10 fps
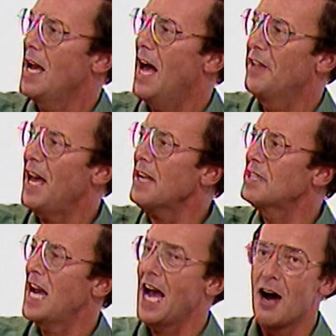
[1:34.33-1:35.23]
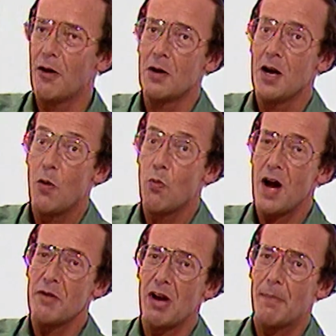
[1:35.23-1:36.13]
And that's how
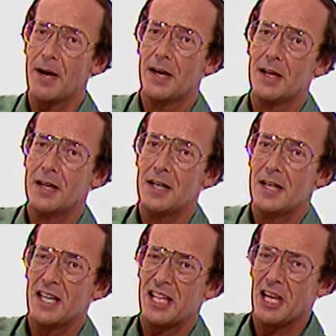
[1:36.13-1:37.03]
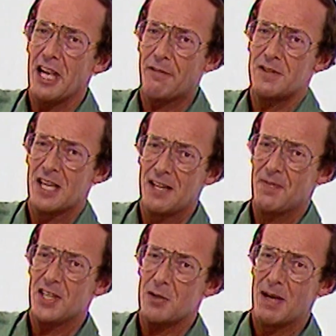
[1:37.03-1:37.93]
one rubber can lift
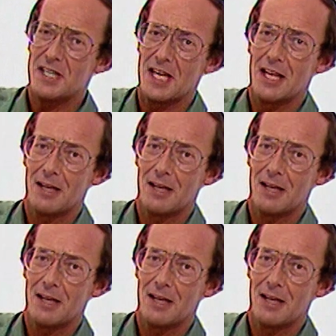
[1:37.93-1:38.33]
twenty.